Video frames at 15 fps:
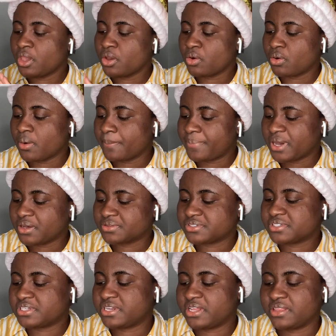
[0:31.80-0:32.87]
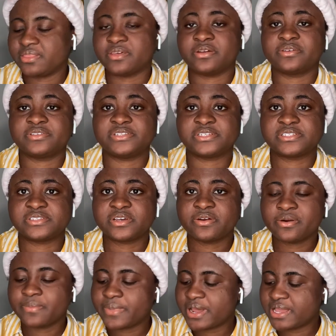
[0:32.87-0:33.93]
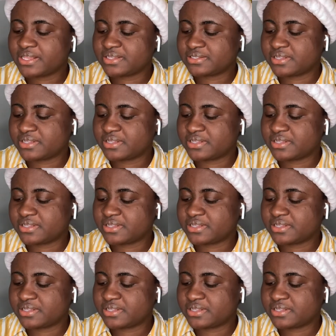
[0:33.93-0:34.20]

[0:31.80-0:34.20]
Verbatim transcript: compounds in it there's the ceramides